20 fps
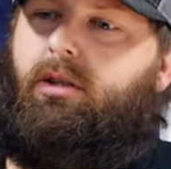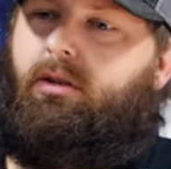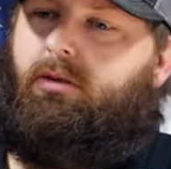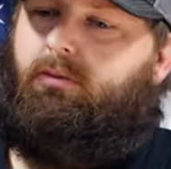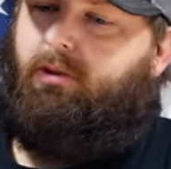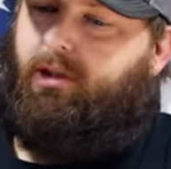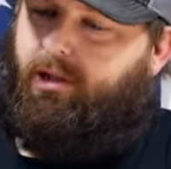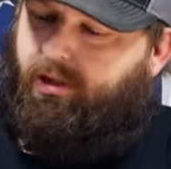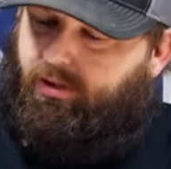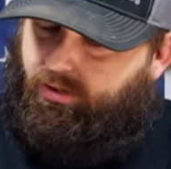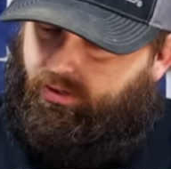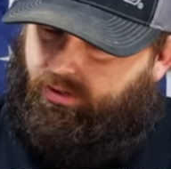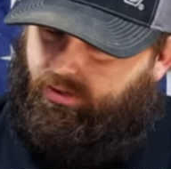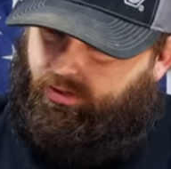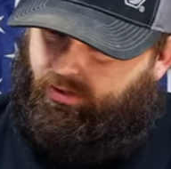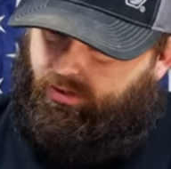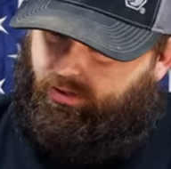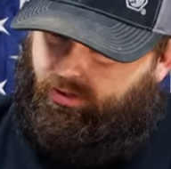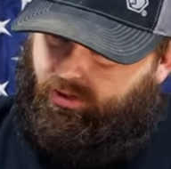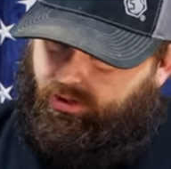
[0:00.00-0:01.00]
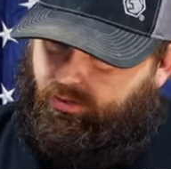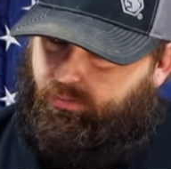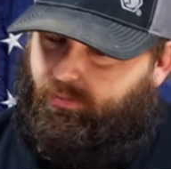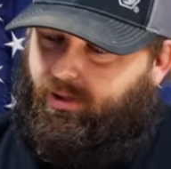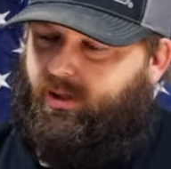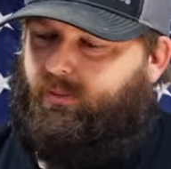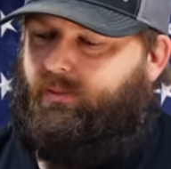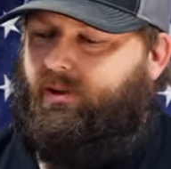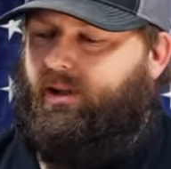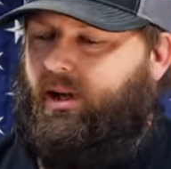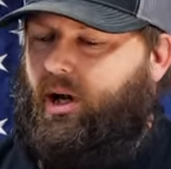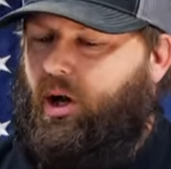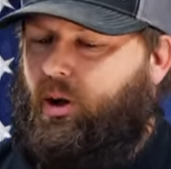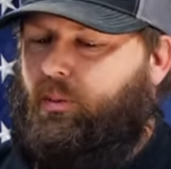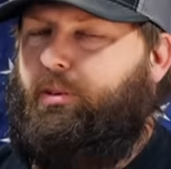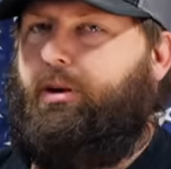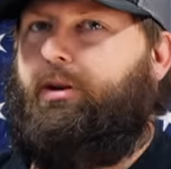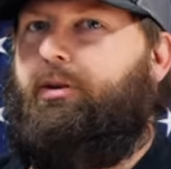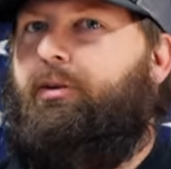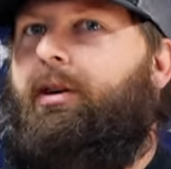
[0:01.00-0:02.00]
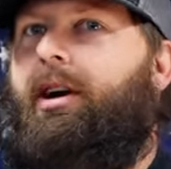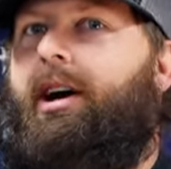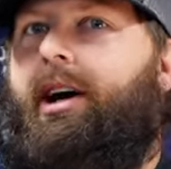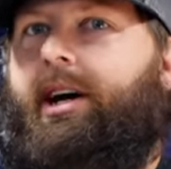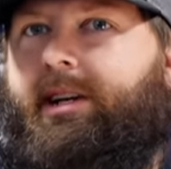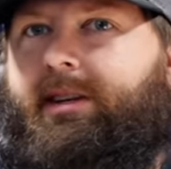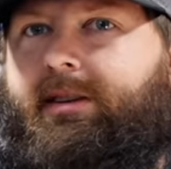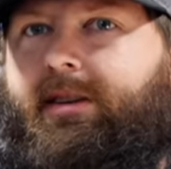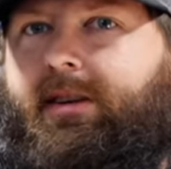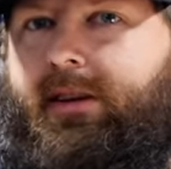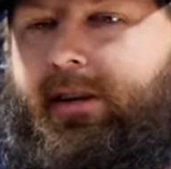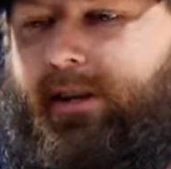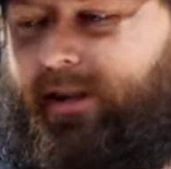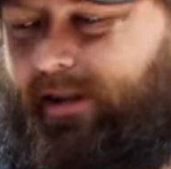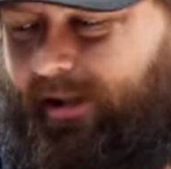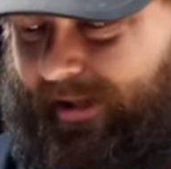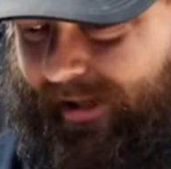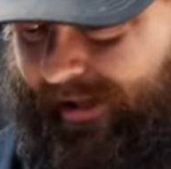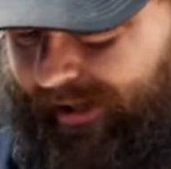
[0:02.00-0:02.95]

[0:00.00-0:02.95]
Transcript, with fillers: Well, you may have been hoping right. Good.